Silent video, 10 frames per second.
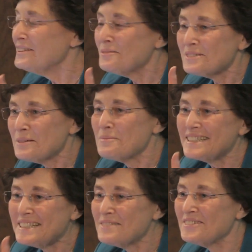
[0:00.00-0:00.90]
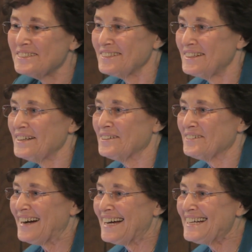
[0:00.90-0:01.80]
there was something difficult there,
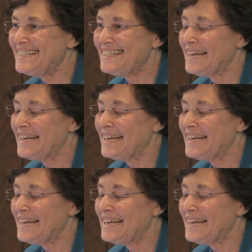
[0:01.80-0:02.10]
right?